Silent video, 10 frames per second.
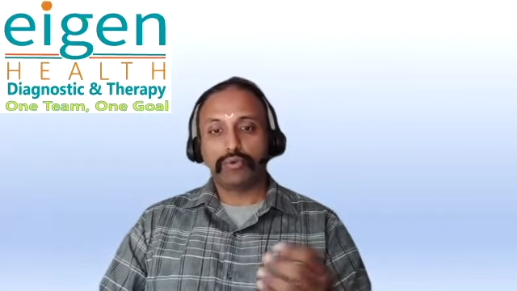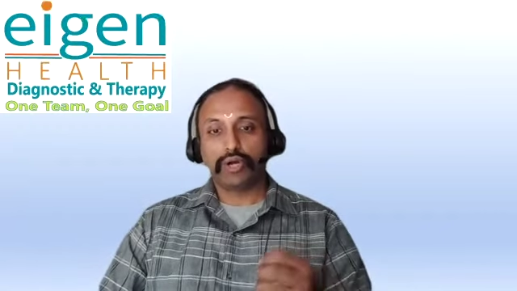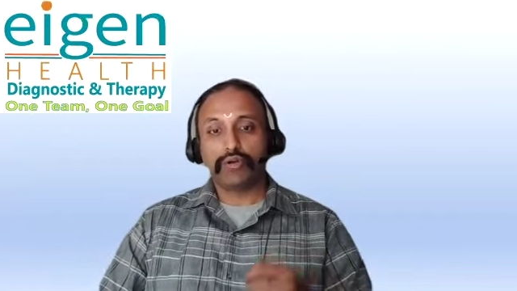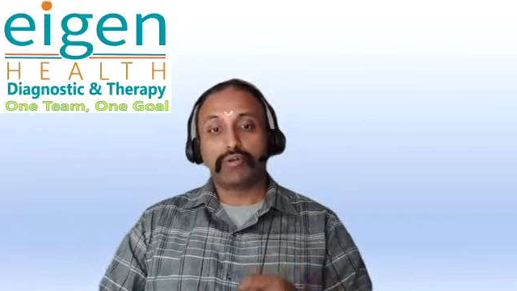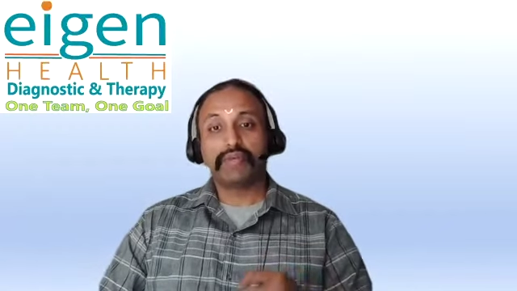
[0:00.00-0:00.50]
are
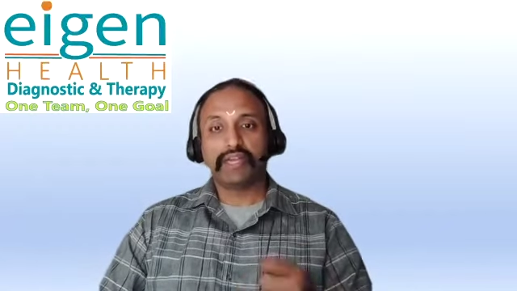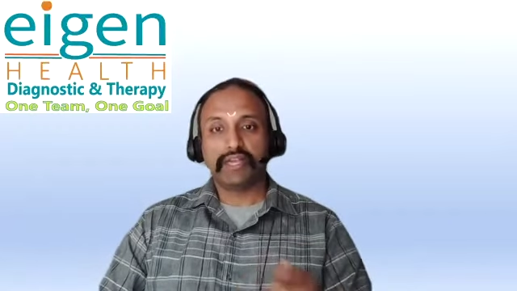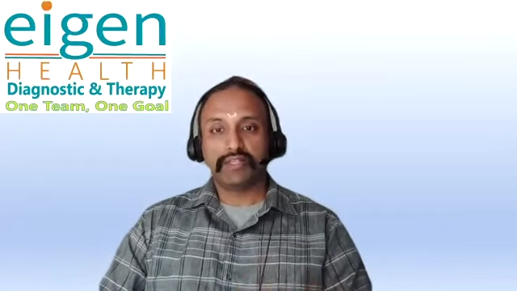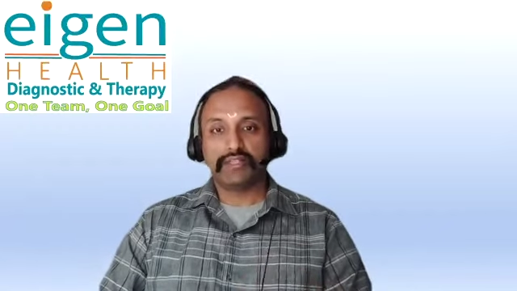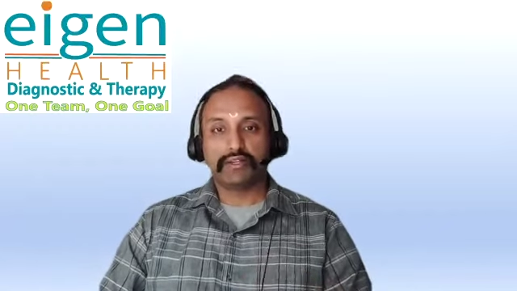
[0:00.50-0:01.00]
going to be
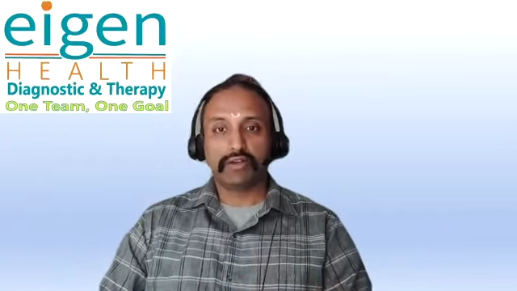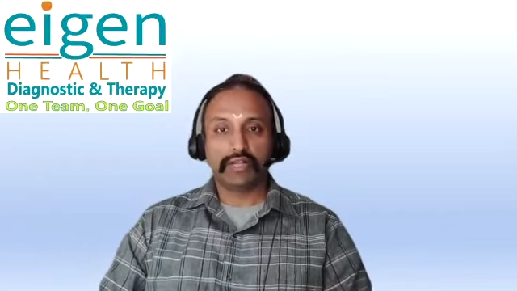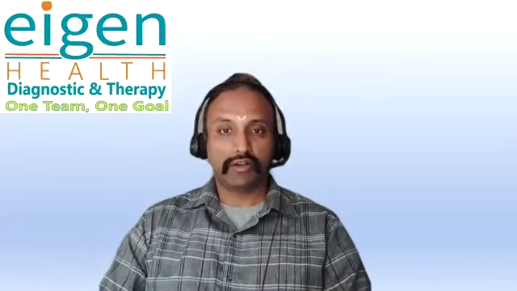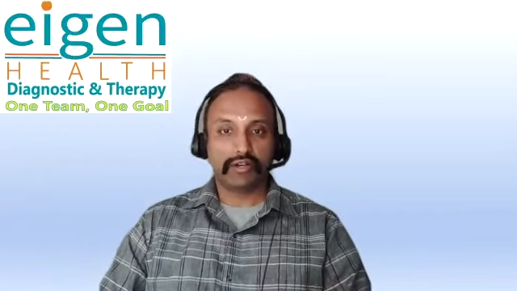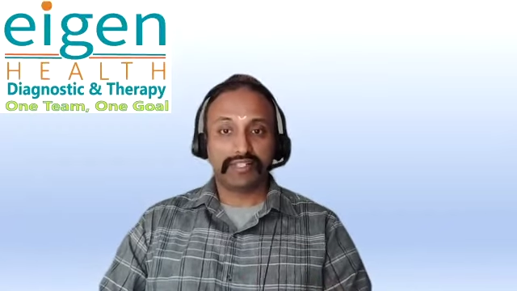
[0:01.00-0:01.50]

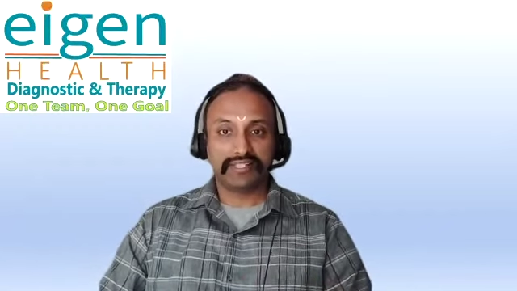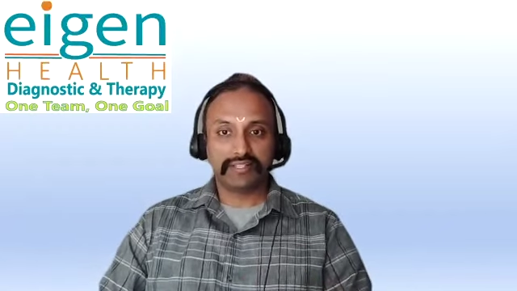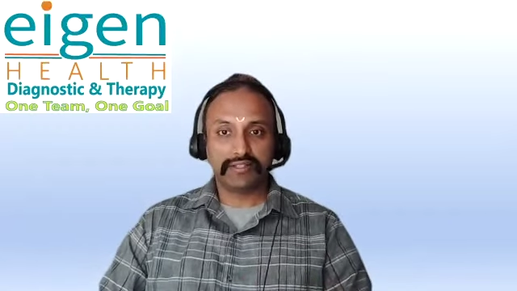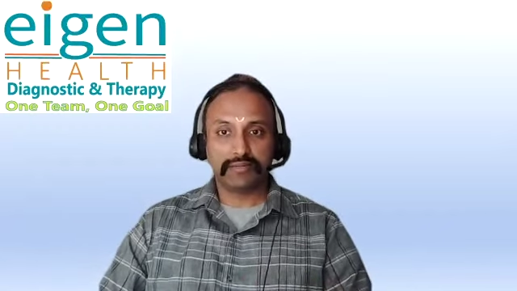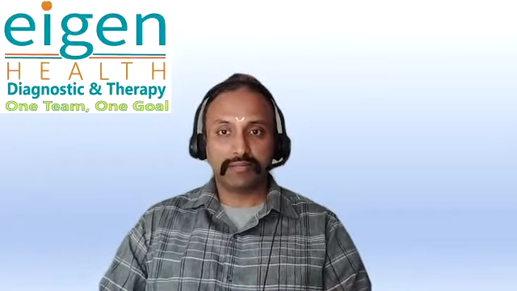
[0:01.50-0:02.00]
installing on a
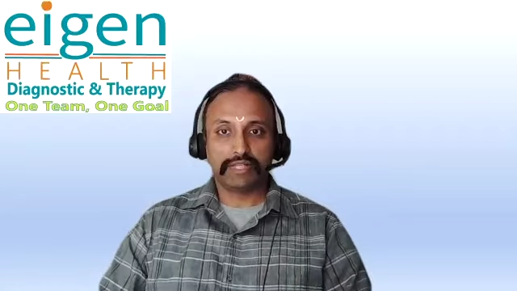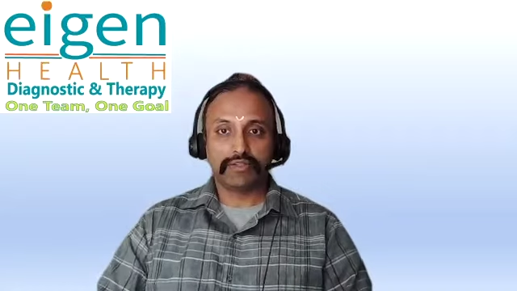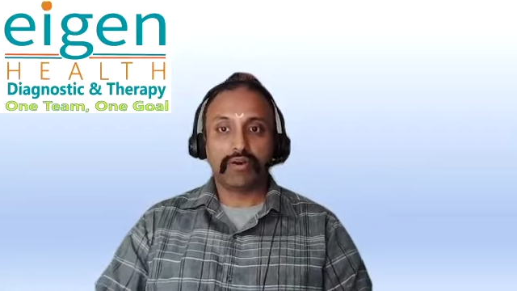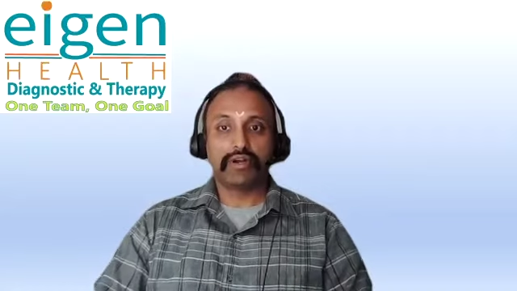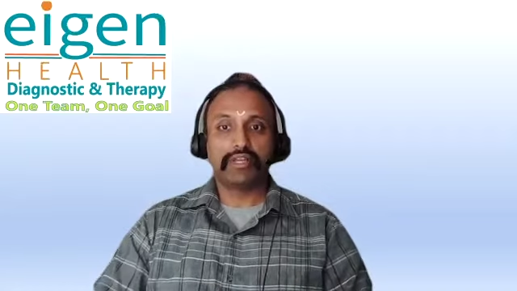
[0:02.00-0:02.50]
system that's
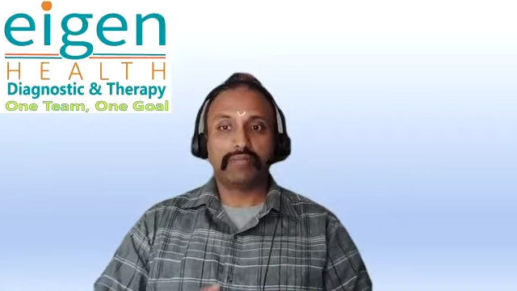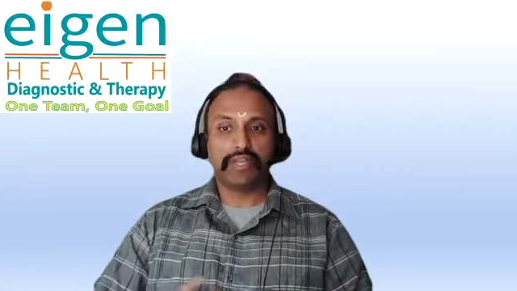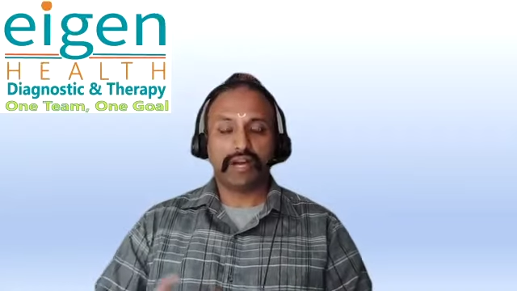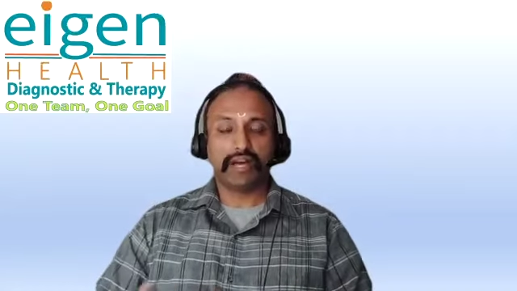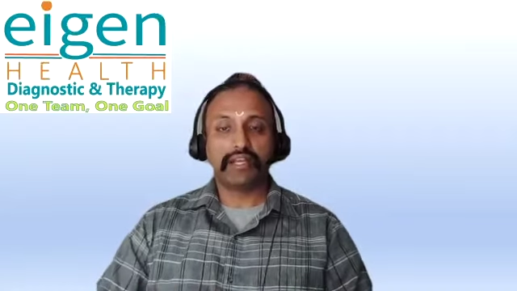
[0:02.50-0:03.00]
already
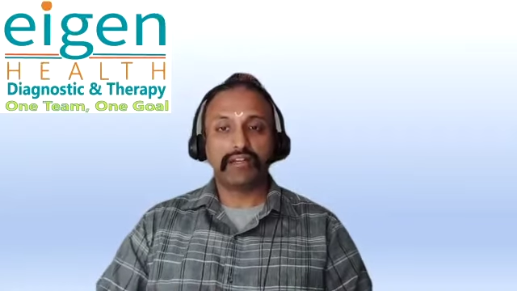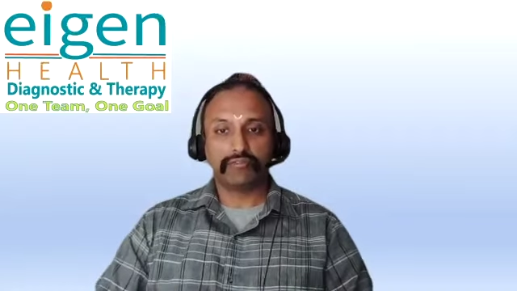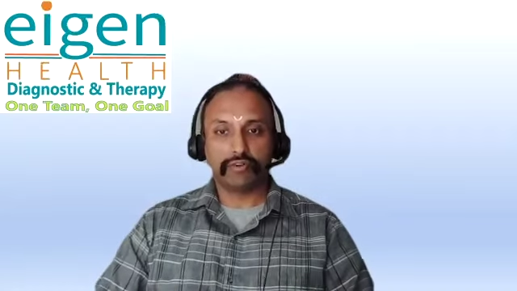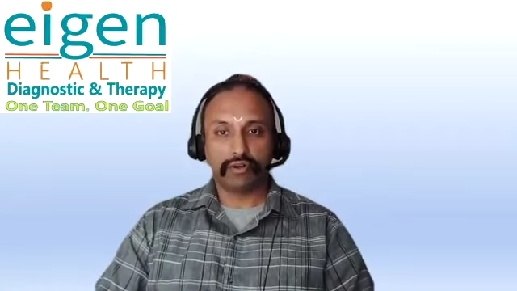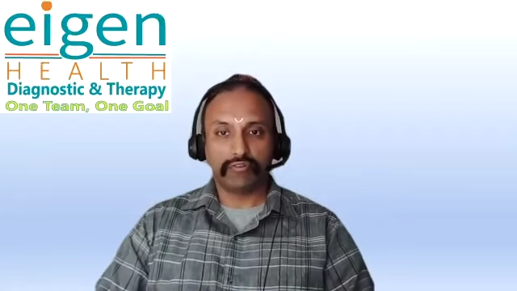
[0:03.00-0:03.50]
behind a
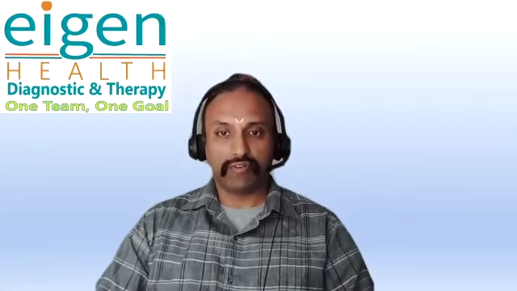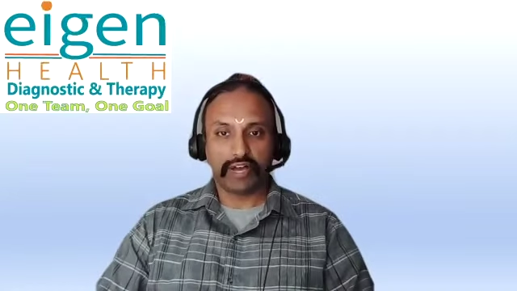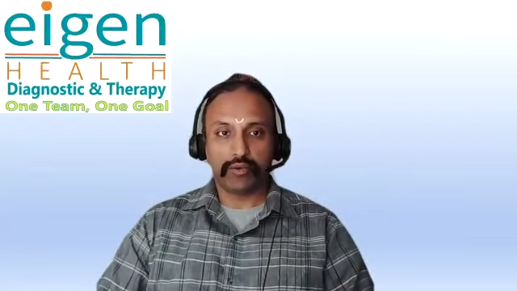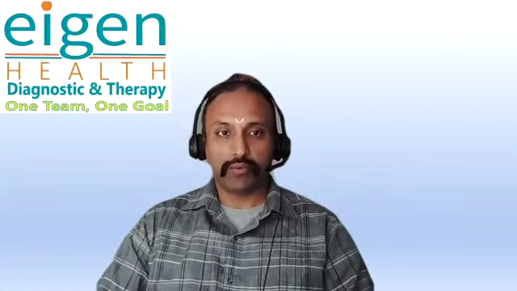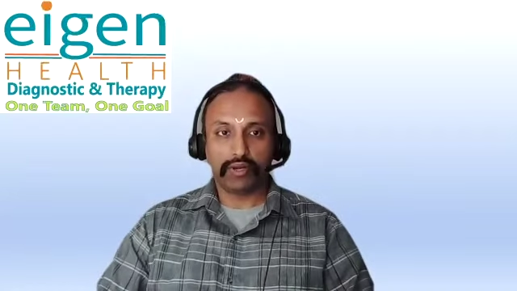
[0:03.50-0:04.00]

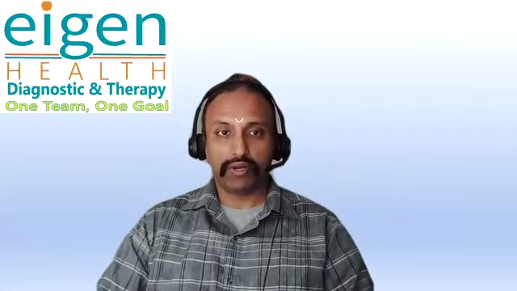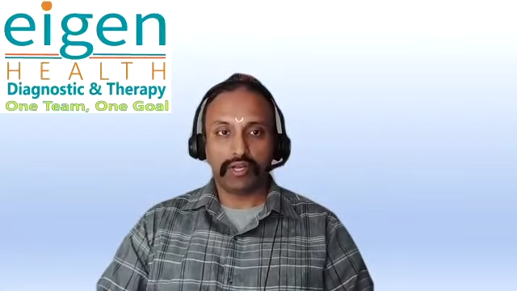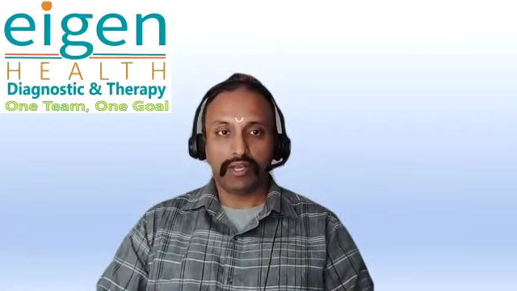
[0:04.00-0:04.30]
firewall.